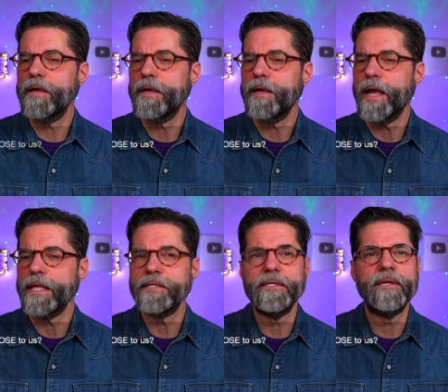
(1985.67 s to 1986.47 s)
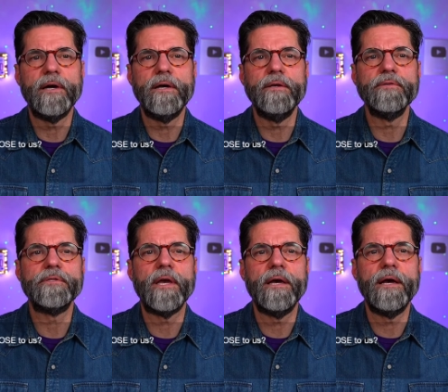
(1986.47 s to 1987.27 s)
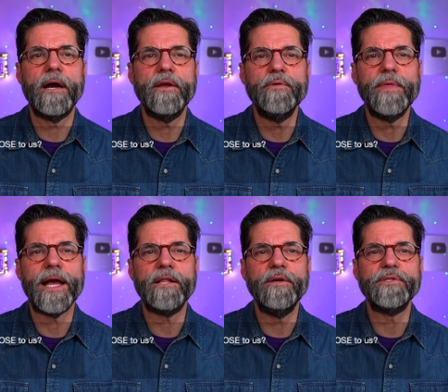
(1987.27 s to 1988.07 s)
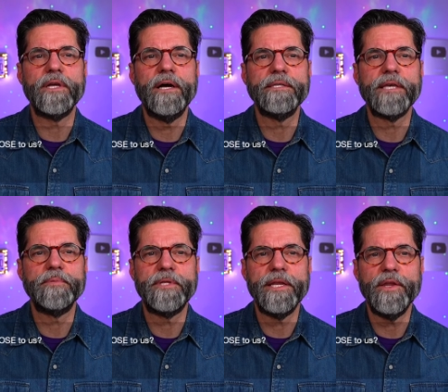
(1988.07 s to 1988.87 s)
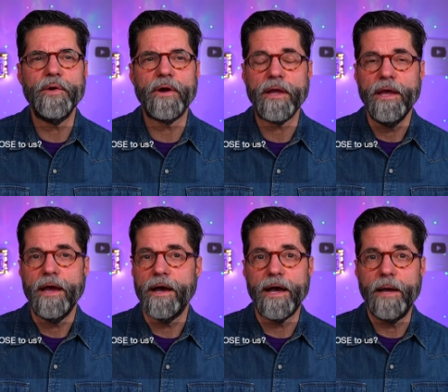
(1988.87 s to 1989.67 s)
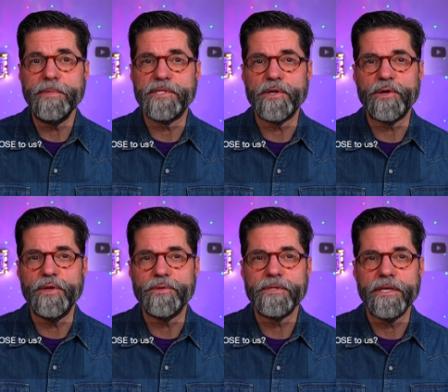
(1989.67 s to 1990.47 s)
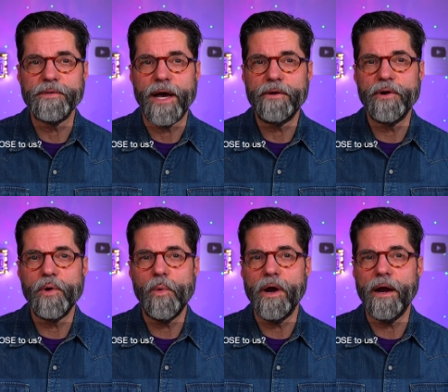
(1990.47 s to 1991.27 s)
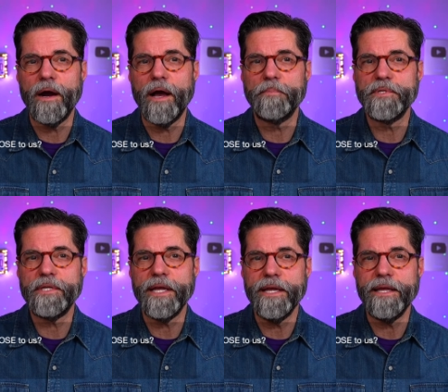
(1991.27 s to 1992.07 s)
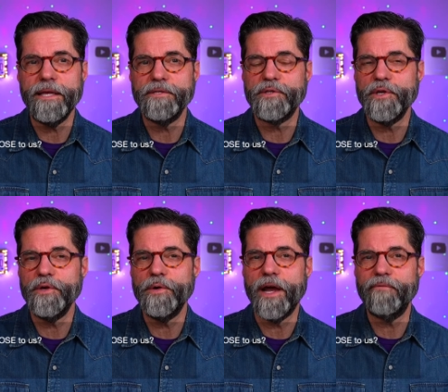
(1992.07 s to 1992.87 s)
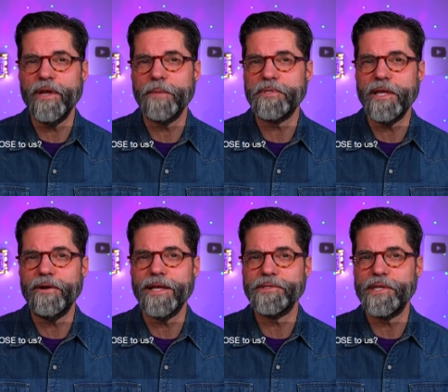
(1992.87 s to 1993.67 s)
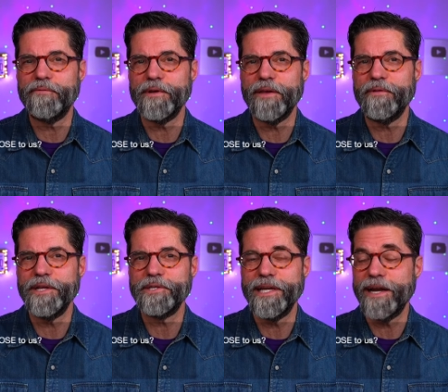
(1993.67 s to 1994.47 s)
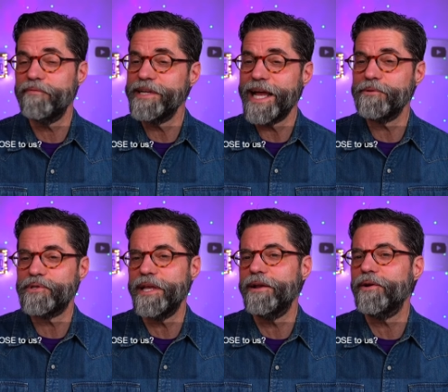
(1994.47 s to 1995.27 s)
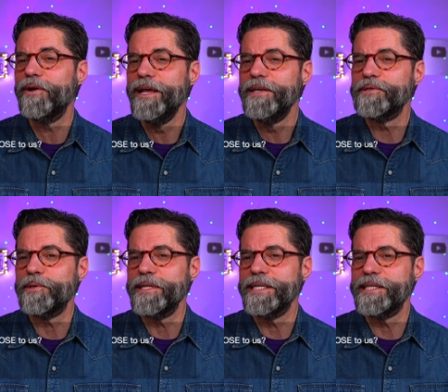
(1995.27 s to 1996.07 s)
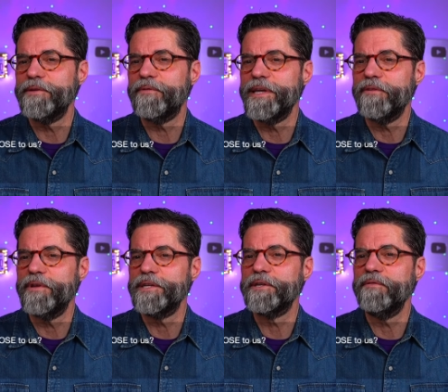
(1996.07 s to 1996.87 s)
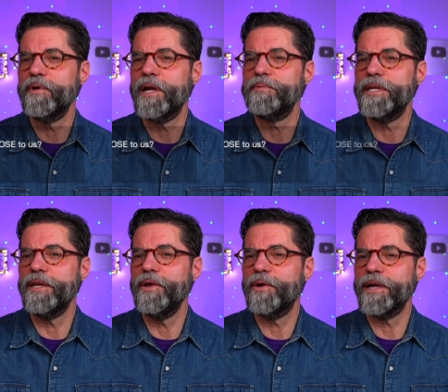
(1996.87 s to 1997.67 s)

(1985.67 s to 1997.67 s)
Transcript: Cats and Dolls, are you that close to us, upstate New York? I'm in Syracuse, so I don't know where upstate is to you. Every upstater has a different definition, and every downstater certainly has a different definition of what upstate New York